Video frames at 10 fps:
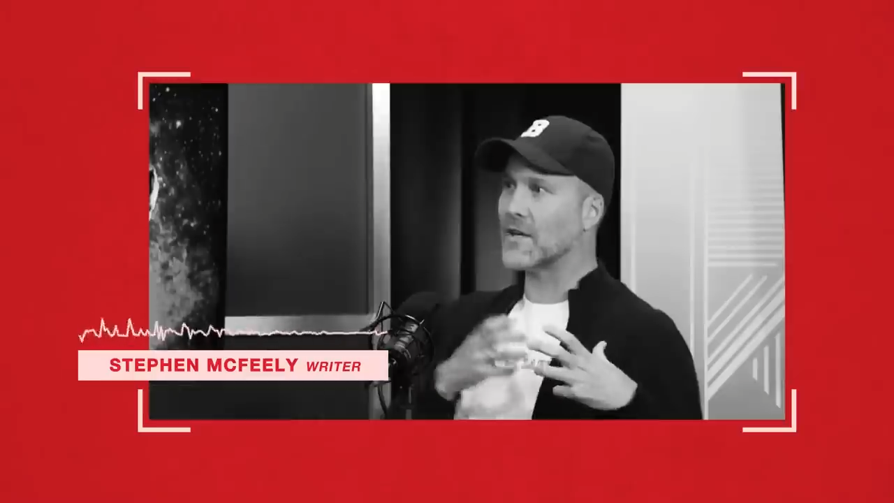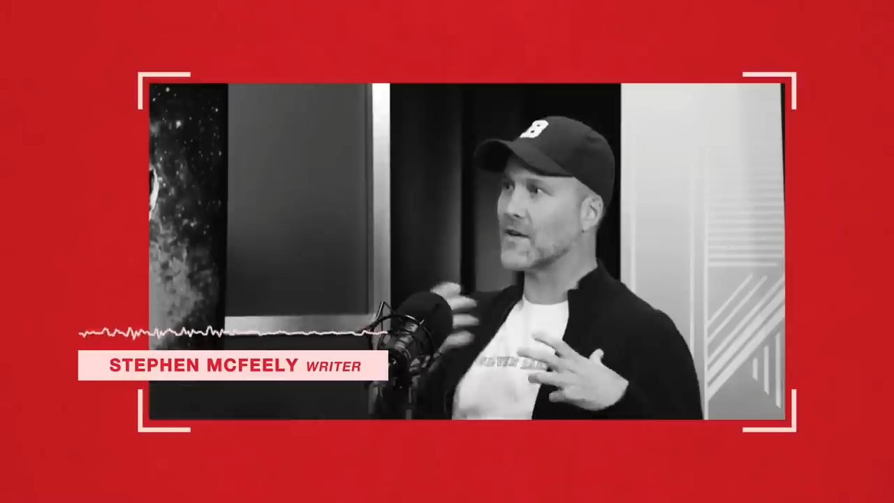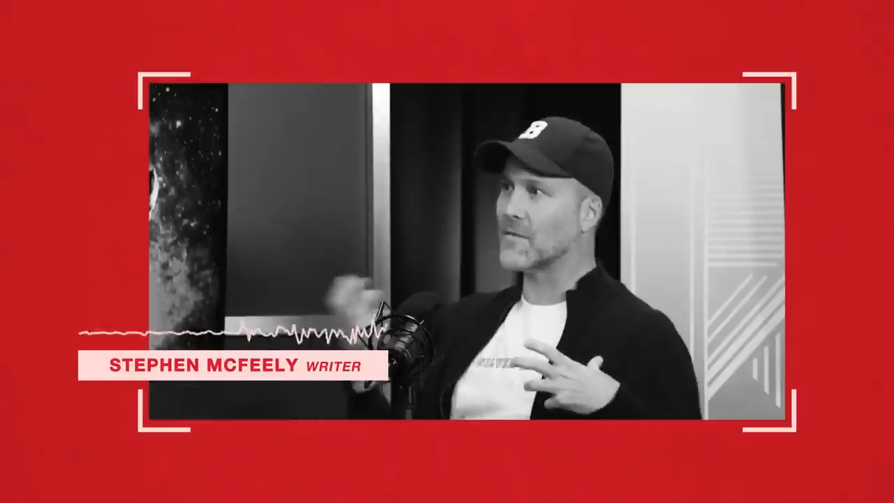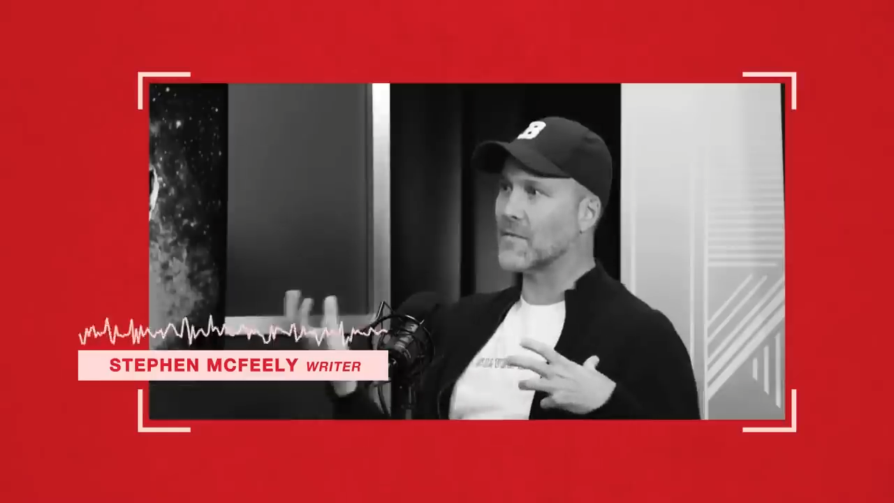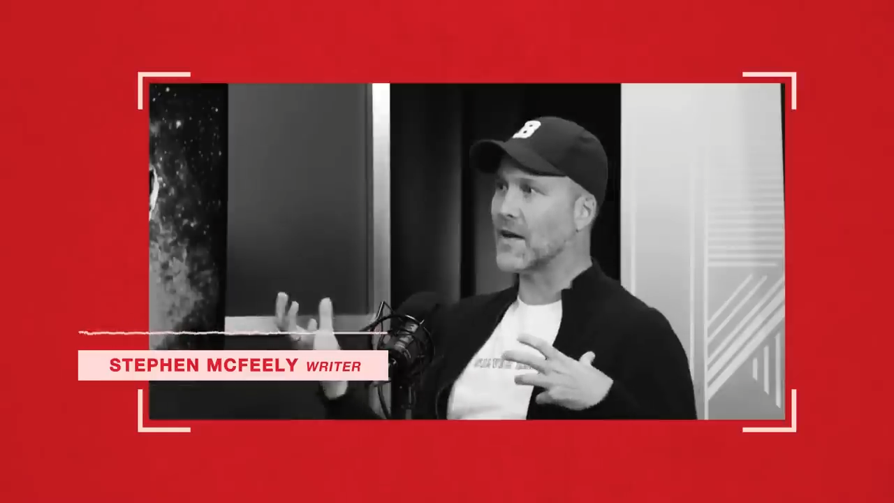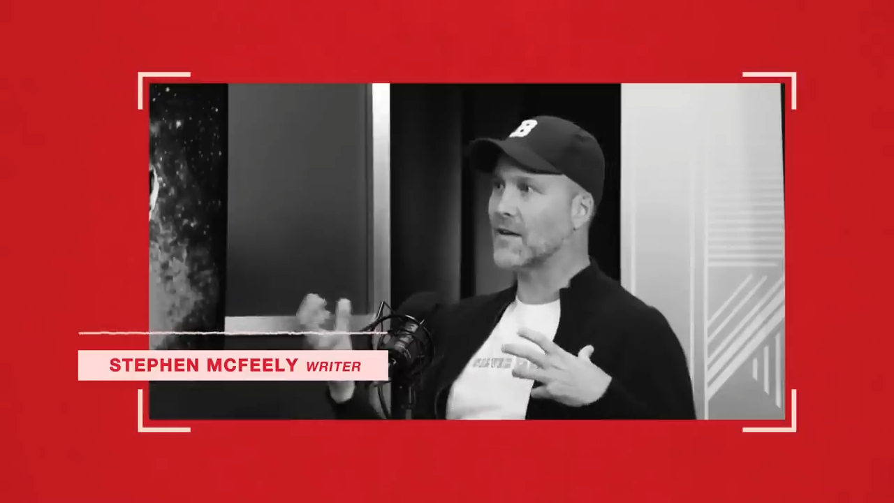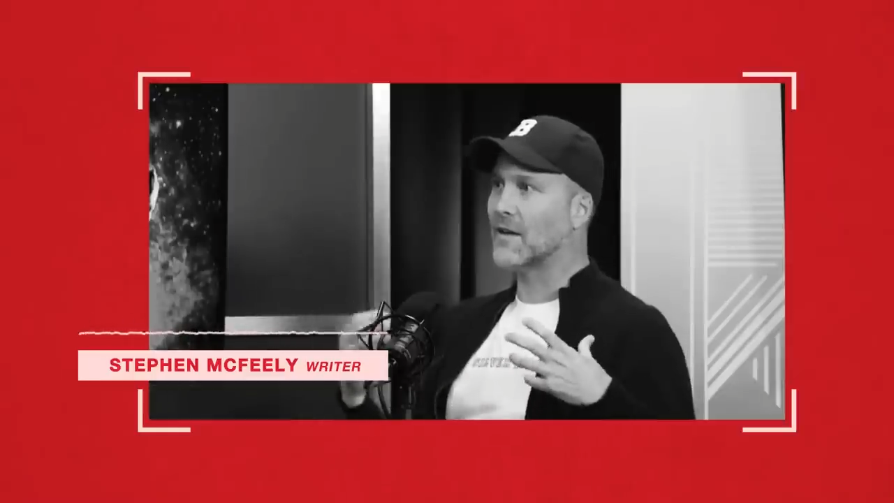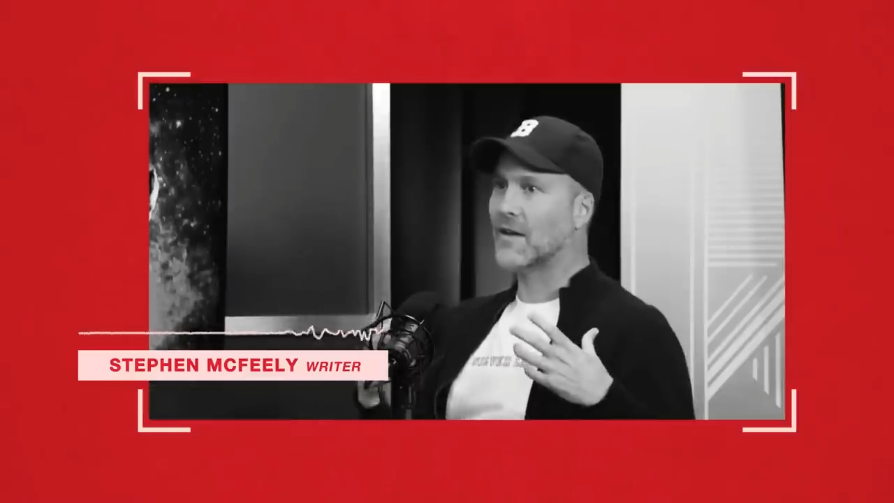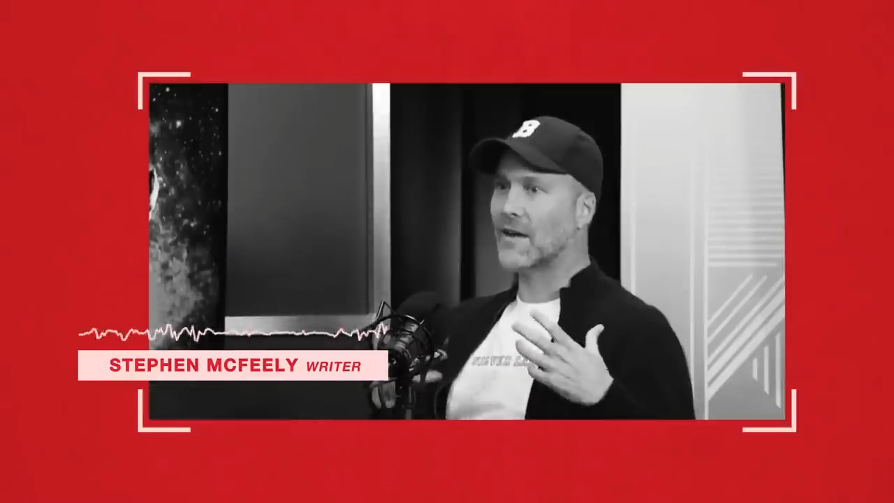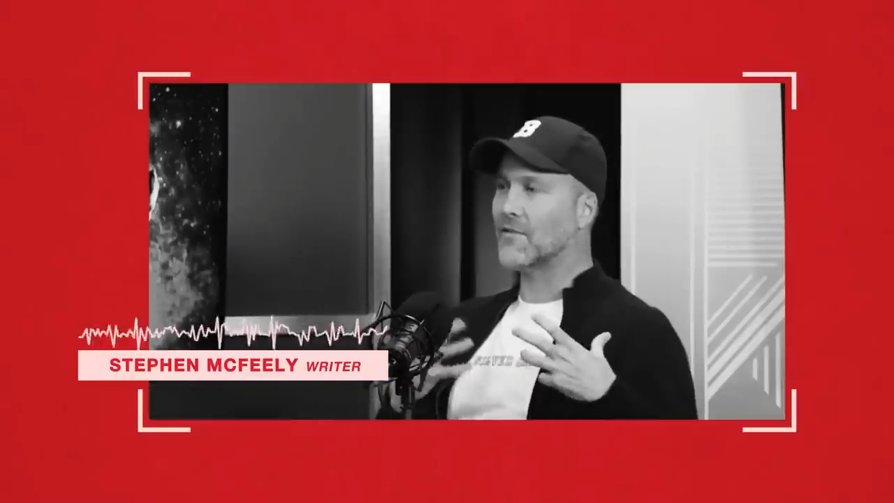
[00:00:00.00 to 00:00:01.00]
and I go back
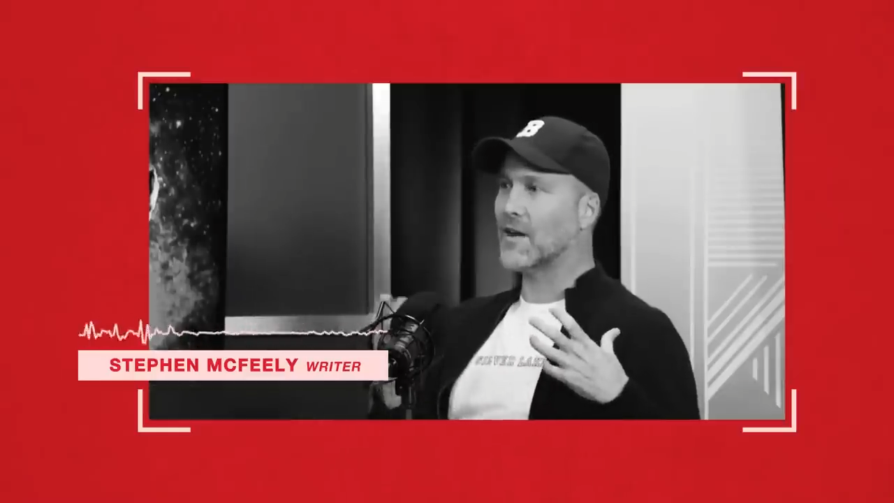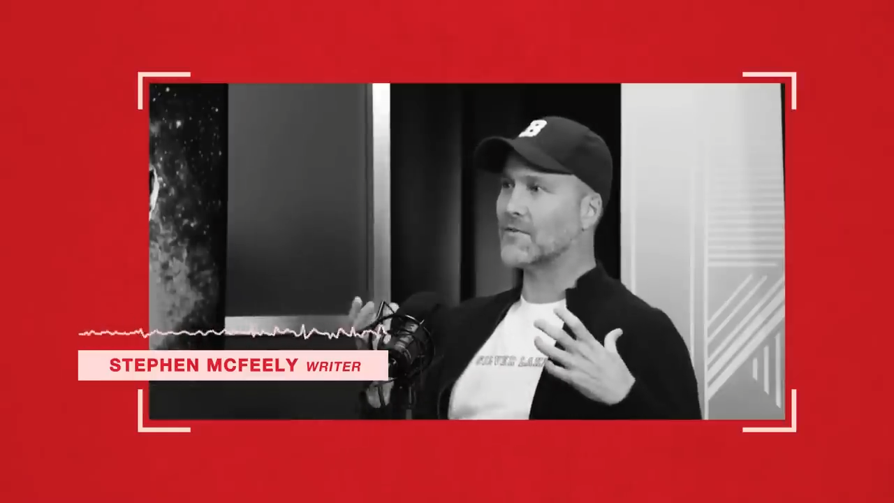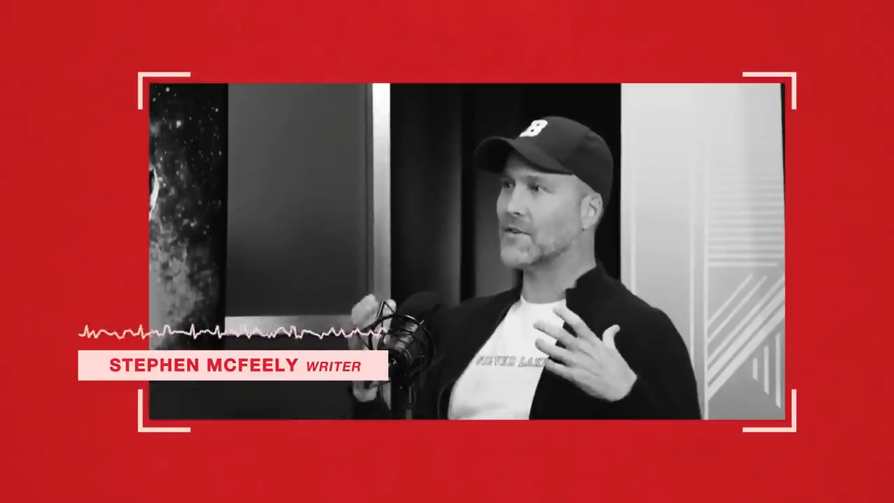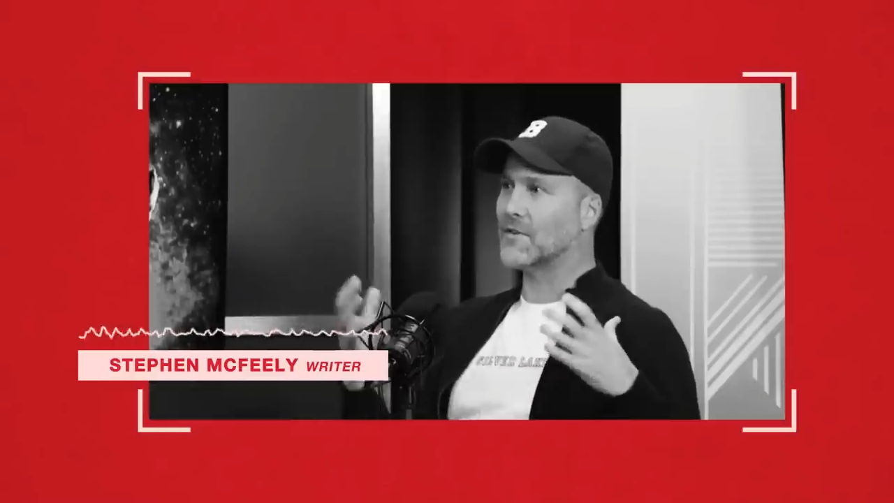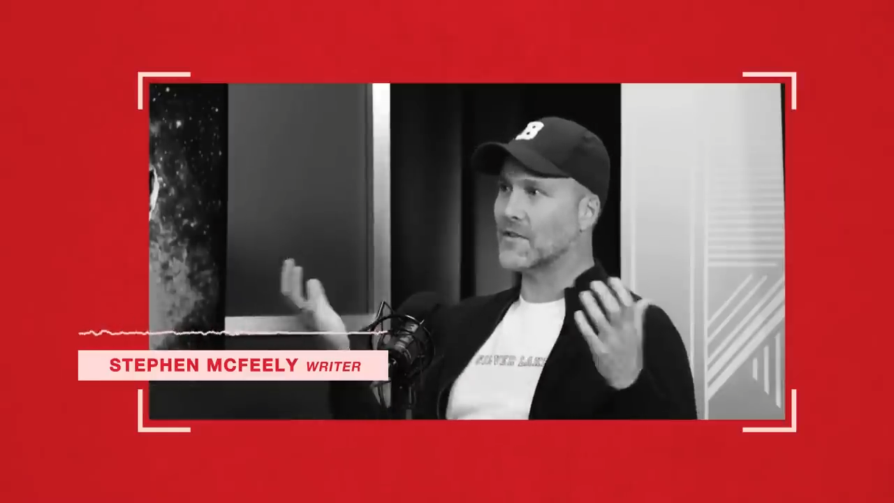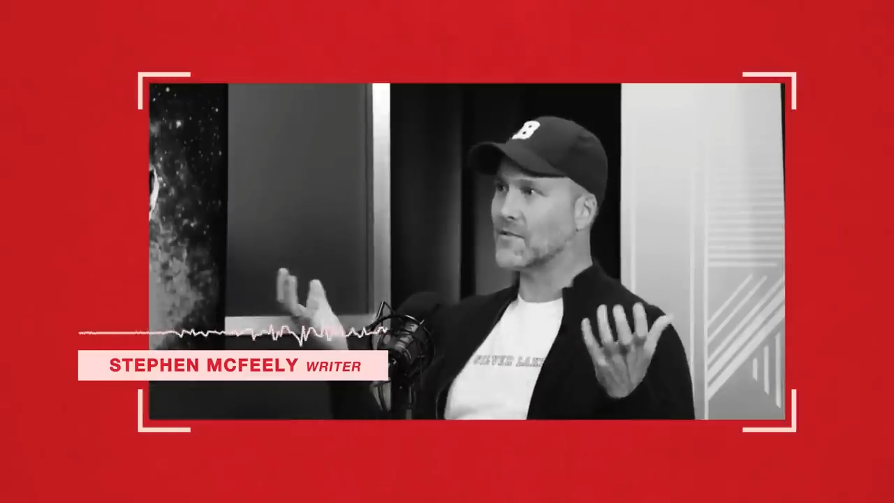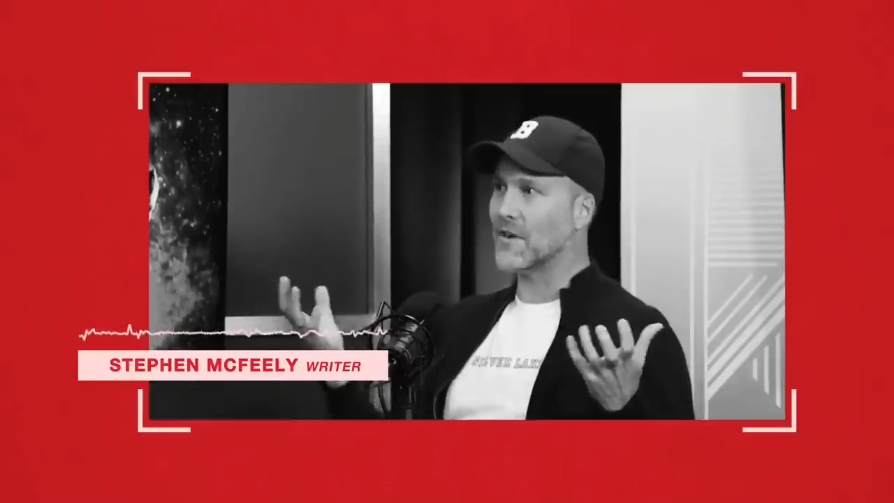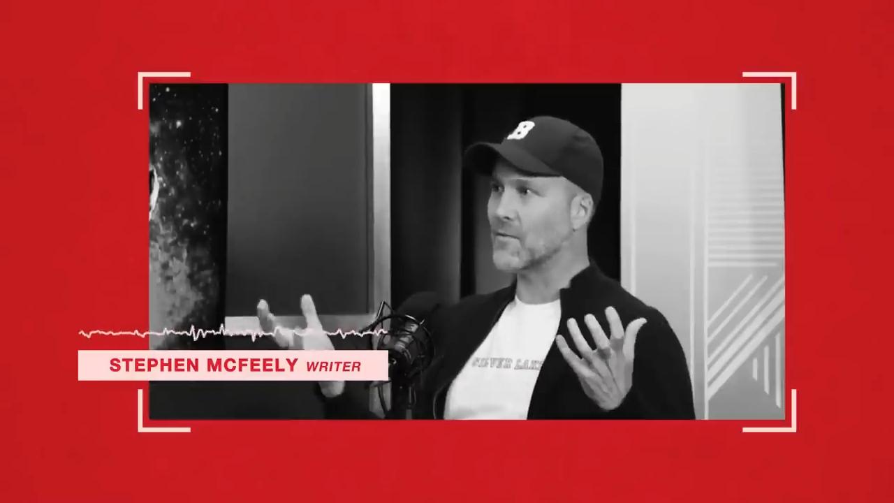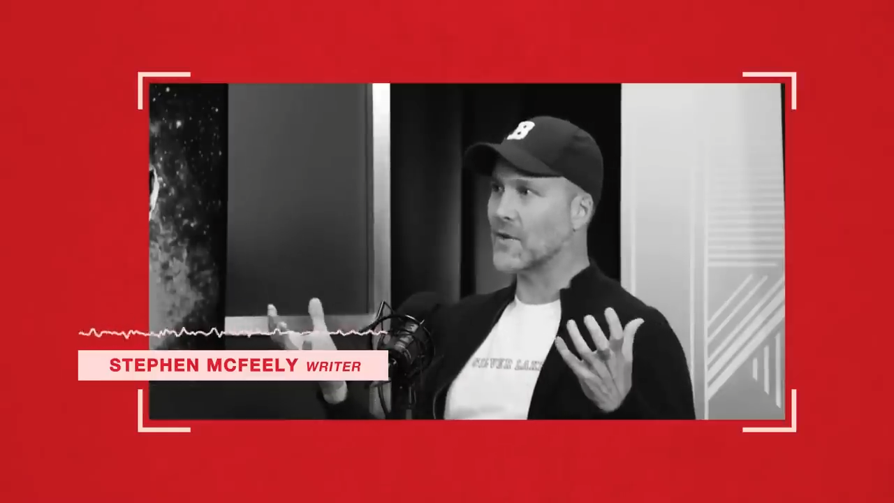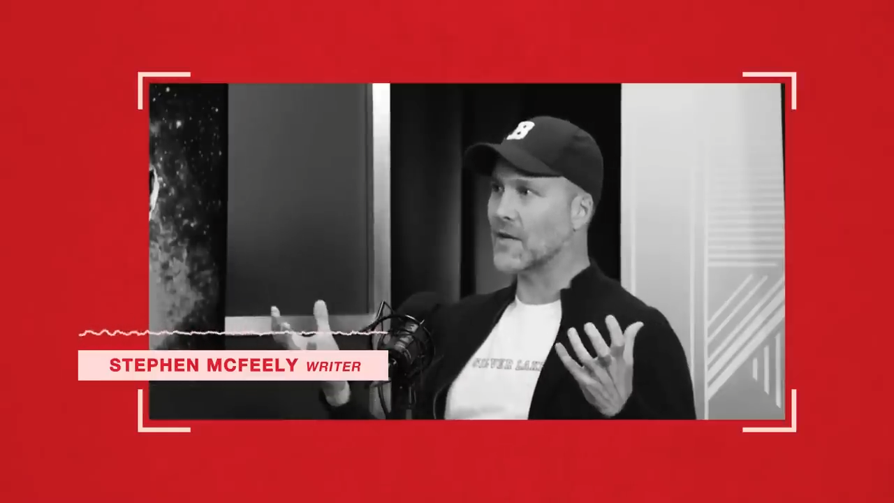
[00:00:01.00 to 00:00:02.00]
every afternoon and
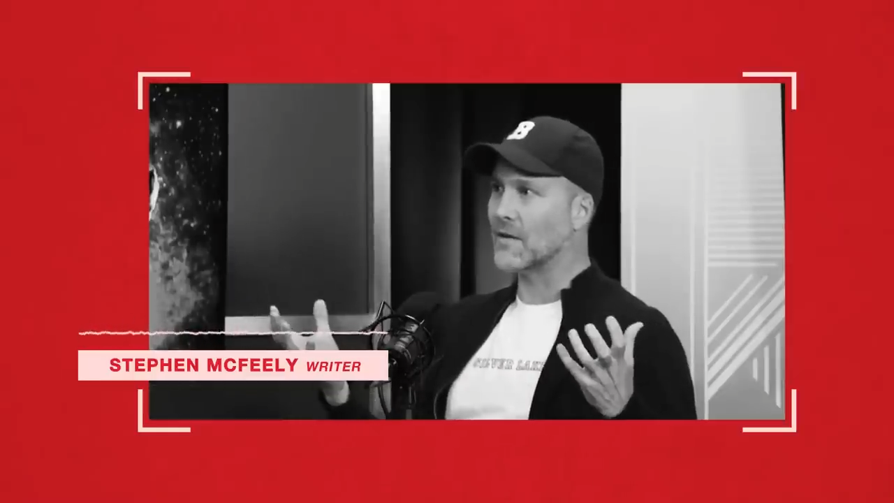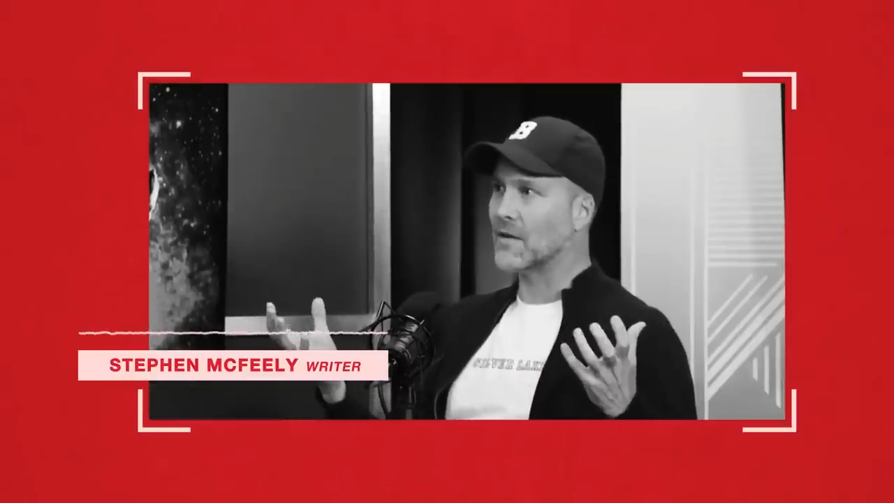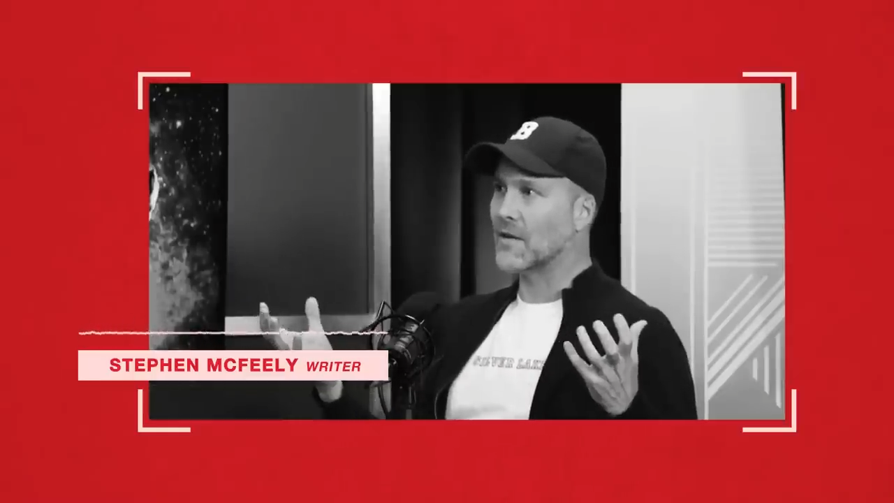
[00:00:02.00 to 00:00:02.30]
start reading